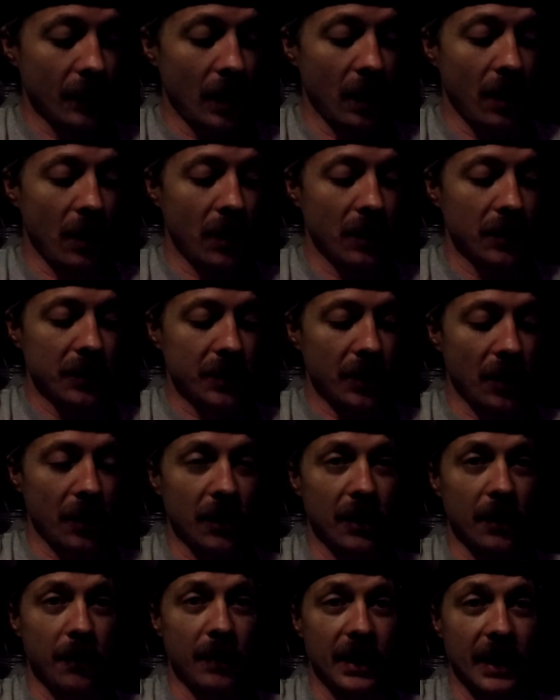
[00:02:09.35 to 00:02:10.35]
I'll
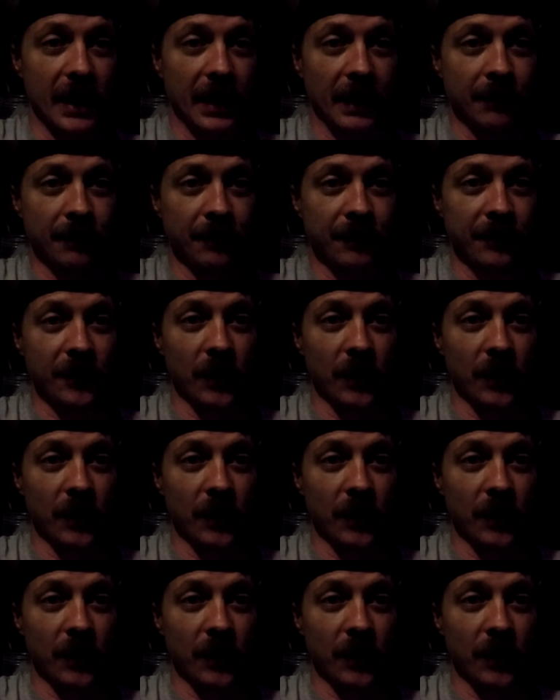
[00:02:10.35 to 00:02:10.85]
start at the beginning.